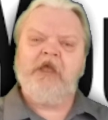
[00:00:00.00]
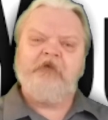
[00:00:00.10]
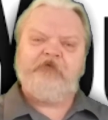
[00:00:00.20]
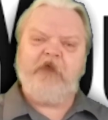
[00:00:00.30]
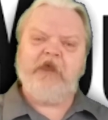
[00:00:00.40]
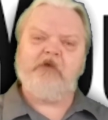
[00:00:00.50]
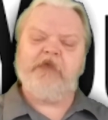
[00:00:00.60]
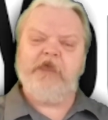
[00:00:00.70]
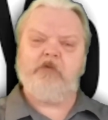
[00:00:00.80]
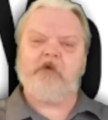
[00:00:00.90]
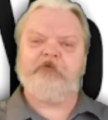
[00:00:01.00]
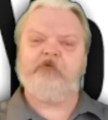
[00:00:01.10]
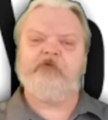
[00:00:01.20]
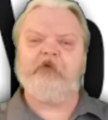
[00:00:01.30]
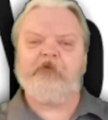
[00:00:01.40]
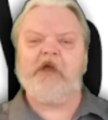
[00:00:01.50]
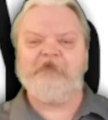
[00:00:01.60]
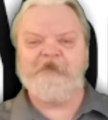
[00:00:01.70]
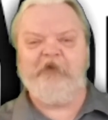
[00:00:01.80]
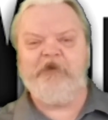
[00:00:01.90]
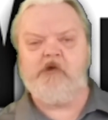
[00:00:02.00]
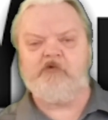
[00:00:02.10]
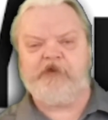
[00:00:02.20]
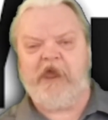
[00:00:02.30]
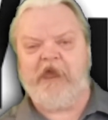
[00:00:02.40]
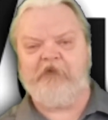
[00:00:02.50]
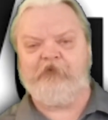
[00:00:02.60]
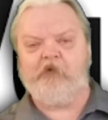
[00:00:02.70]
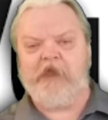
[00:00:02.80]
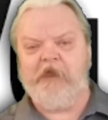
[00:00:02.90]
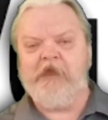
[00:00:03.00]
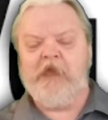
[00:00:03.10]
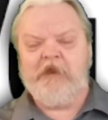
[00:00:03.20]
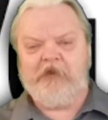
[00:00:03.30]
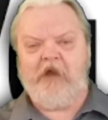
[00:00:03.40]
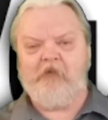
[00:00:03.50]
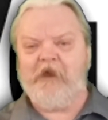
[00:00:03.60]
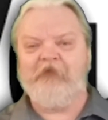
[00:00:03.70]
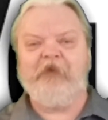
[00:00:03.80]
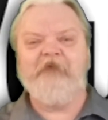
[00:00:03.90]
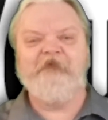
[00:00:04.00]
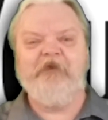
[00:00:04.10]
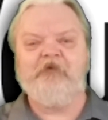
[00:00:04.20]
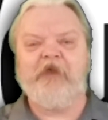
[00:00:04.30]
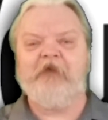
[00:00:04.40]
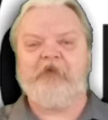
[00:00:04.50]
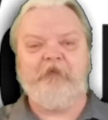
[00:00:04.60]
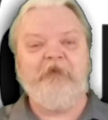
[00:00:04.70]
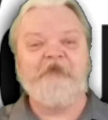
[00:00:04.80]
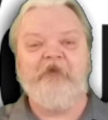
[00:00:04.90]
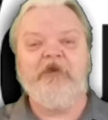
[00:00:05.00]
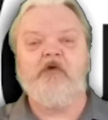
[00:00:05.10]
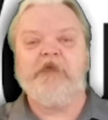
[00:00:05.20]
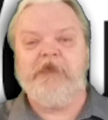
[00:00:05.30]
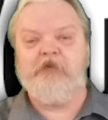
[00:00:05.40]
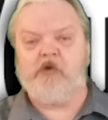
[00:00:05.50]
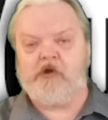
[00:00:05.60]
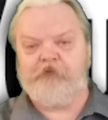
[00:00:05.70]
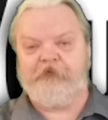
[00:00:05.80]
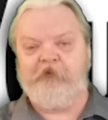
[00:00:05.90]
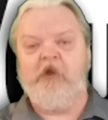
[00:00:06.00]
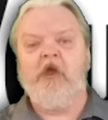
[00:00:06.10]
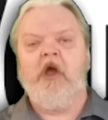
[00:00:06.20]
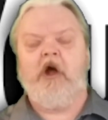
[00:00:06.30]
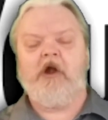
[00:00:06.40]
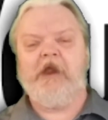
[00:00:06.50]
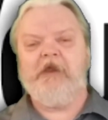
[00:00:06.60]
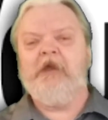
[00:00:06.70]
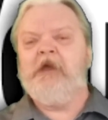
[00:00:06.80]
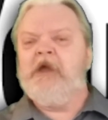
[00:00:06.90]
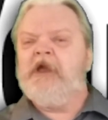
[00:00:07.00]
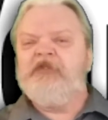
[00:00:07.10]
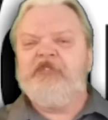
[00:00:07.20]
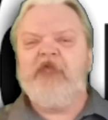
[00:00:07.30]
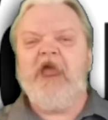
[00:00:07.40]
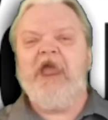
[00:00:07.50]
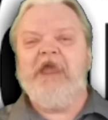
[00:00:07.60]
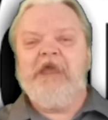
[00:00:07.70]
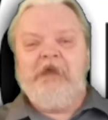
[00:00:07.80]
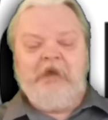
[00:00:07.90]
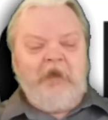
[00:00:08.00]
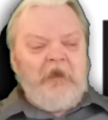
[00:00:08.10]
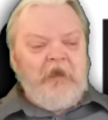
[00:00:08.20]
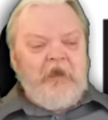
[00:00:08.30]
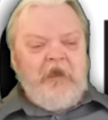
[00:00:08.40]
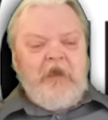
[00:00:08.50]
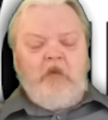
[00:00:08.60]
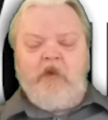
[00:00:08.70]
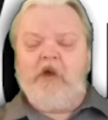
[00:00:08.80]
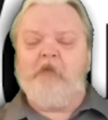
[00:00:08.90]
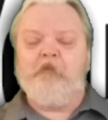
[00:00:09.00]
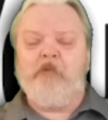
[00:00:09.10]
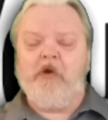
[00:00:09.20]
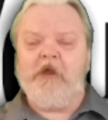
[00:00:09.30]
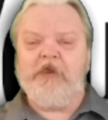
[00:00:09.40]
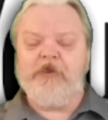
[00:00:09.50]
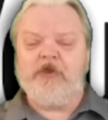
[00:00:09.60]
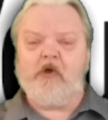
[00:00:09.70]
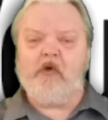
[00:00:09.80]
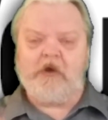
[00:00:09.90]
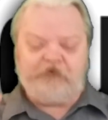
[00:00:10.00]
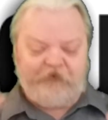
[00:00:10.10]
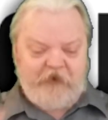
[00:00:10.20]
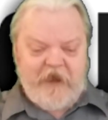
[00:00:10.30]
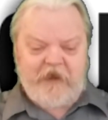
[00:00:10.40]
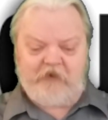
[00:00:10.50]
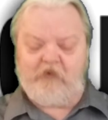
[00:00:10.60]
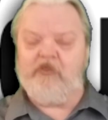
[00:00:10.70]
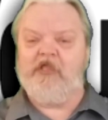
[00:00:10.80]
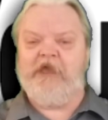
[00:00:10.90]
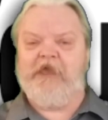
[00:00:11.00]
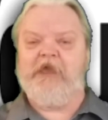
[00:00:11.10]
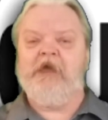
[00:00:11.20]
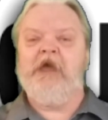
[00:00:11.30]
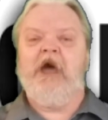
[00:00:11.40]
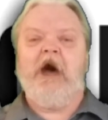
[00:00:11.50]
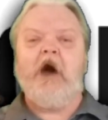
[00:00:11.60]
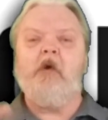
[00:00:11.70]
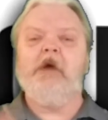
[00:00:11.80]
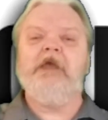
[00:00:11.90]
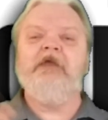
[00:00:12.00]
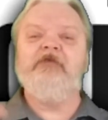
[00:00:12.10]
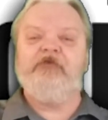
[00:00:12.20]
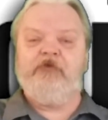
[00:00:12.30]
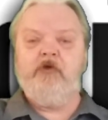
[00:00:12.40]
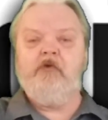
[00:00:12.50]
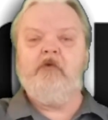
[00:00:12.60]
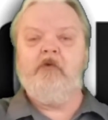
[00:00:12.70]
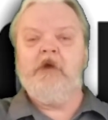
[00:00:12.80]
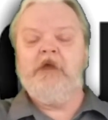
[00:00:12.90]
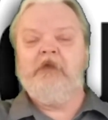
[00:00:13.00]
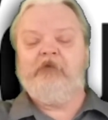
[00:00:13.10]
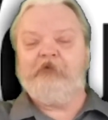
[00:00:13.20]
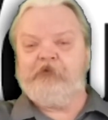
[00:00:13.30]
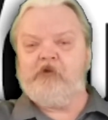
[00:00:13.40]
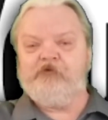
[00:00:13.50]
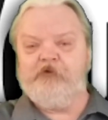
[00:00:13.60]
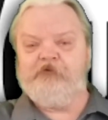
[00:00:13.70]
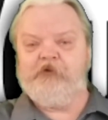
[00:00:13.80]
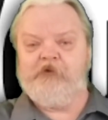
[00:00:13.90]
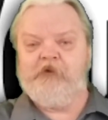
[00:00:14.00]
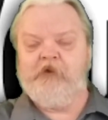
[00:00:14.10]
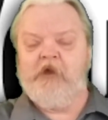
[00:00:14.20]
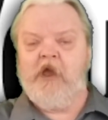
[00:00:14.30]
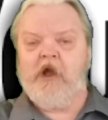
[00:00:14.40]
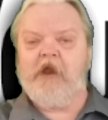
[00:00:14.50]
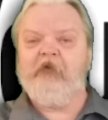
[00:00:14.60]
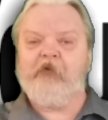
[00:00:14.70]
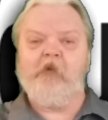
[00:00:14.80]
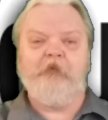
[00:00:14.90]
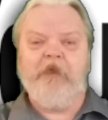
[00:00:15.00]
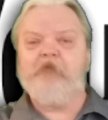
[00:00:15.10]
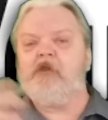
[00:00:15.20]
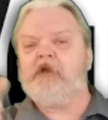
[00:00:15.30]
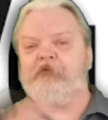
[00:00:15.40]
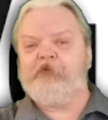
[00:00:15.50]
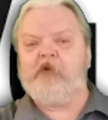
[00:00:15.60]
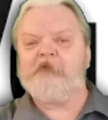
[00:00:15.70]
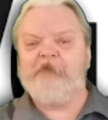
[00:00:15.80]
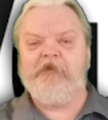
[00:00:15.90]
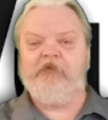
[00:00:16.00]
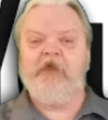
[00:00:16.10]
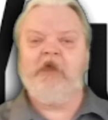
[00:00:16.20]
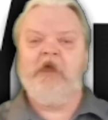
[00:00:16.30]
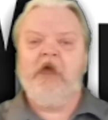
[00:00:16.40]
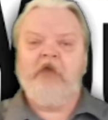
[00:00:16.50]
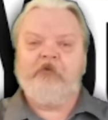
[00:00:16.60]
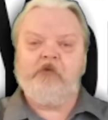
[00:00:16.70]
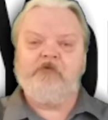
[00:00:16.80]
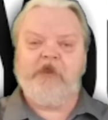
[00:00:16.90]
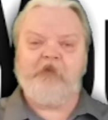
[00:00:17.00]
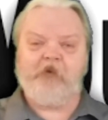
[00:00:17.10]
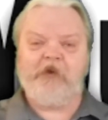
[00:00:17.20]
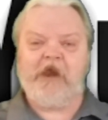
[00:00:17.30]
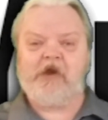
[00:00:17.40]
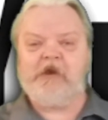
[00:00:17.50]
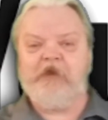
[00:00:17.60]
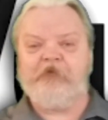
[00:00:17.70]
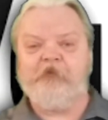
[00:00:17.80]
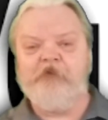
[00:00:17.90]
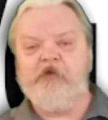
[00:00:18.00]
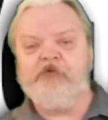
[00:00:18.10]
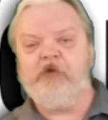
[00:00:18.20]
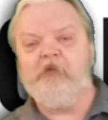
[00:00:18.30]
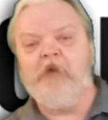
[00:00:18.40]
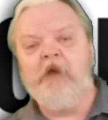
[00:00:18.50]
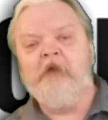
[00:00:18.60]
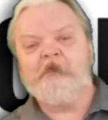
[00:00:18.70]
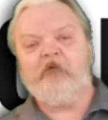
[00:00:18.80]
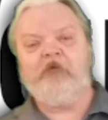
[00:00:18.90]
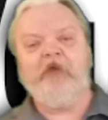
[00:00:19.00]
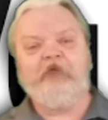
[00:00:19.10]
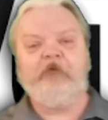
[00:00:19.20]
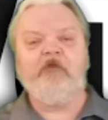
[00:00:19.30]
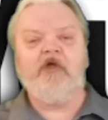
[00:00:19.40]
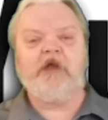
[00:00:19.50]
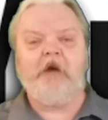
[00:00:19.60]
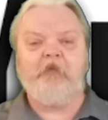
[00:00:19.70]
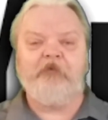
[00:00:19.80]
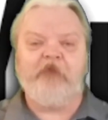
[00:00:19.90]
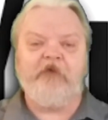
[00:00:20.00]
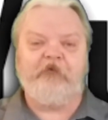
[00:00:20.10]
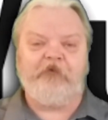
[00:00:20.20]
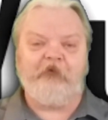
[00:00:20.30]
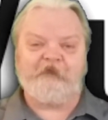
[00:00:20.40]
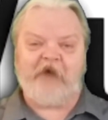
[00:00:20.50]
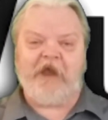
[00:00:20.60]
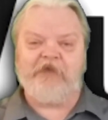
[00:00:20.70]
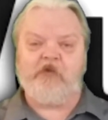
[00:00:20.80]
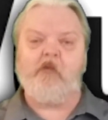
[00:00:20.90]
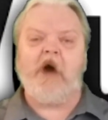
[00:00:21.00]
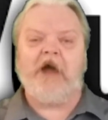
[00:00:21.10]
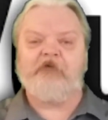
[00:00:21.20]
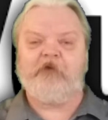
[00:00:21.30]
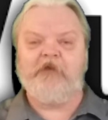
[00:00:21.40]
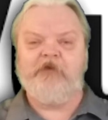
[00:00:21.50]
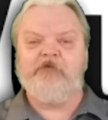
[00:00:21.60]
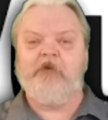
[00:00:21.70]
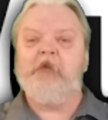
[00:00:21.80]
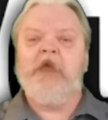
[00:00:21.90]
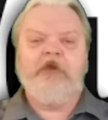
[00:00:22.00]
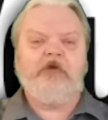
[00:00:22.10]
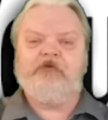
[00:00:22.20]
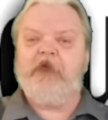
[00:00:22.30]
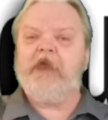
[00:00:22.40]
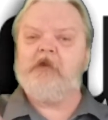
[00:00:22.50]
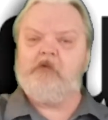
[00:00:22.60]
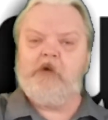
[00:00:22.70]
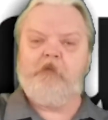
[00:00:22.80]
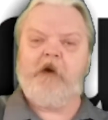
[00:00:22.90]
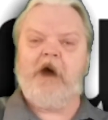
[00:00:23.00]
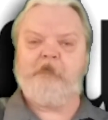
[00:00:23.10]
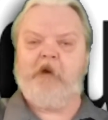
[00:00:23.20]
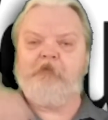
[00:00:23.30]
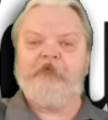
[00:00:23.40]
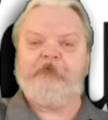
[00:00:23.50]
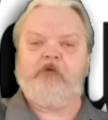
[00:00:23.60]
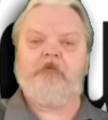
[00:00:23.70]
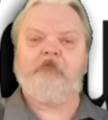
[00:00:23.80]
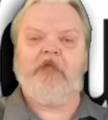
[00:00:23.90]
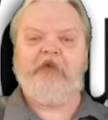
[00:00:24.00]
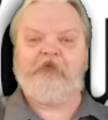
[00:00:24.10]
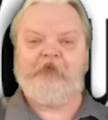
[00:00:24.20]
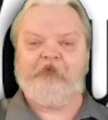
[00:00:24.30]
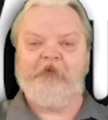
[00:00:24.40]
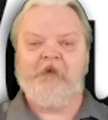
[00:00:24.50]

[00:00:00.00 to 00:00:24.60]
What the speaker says: channel keywords are just like video tags, okay? Now, when I say video tags, I mean video keywords, all right? They will put your channel link out into the search engine, all right? So when people are surfing through different areas of YouTube for things to look up and things to find to watch on YouTube, your channel will pop up in certain places,